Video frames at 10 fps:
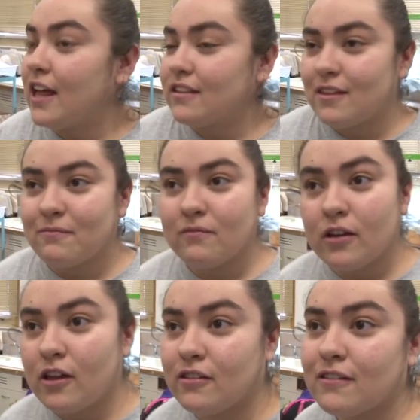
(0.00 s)
like them
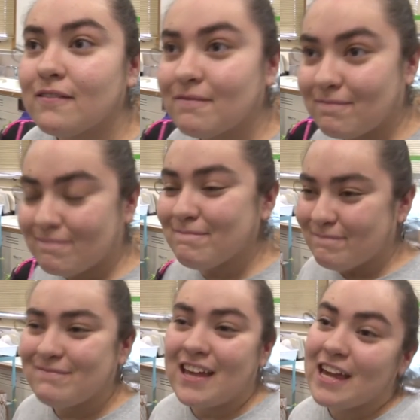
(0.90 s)
a lot.
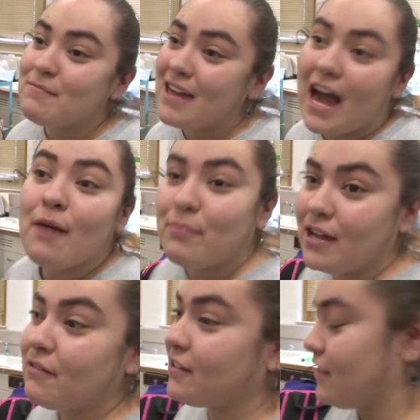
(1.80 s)
They give me
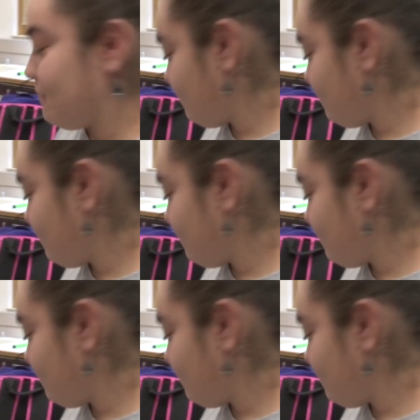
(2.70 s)
happy every day